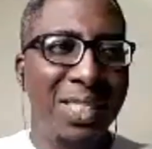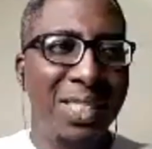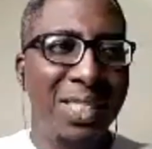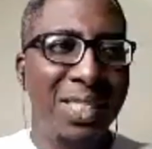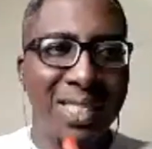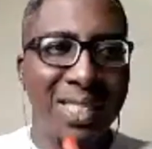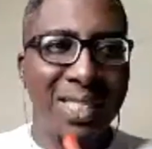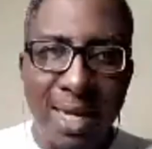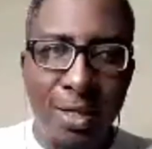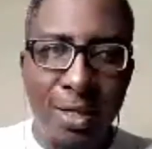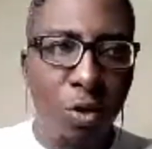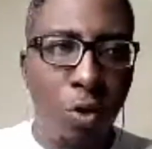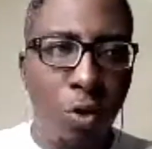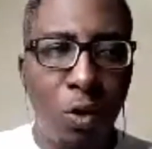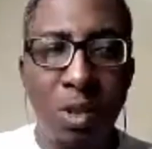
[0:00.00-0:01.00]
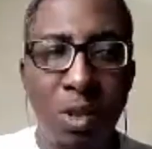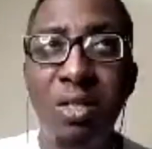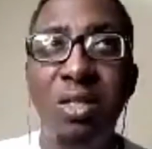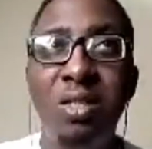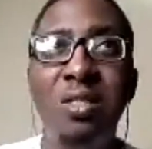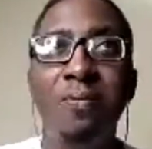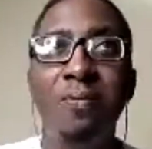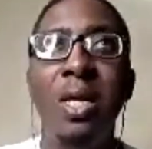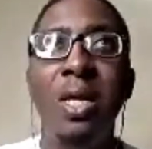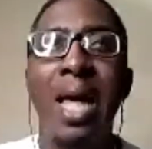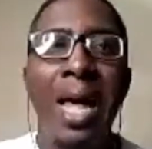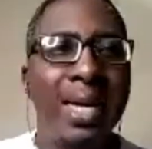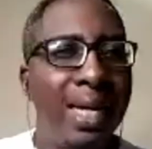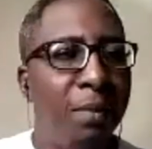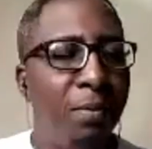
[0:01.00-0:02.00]
in science courses,
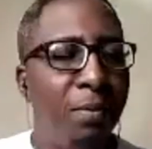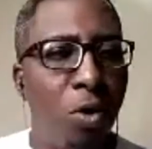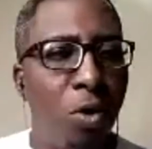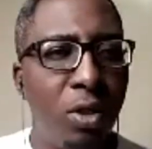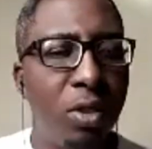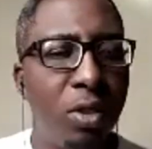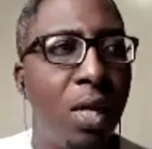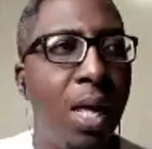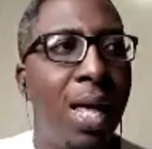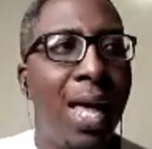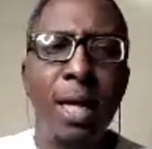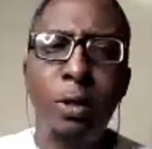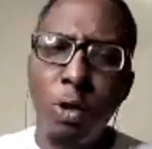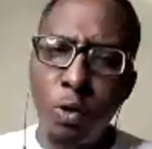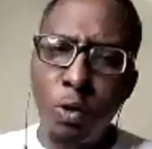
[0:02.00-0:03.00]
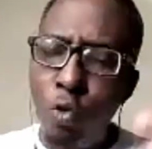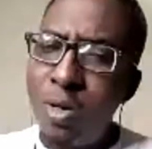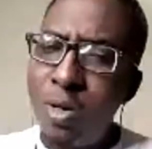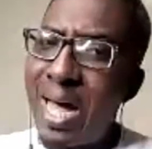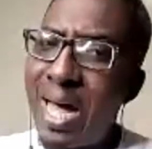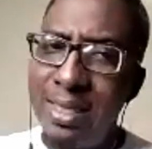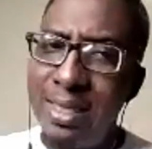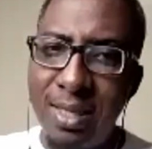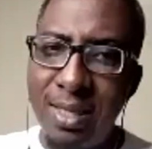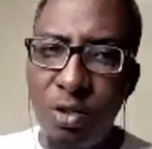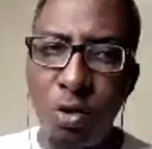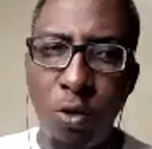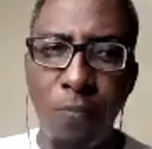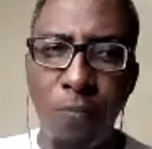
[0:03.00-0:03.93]
and that's because I just took architecture.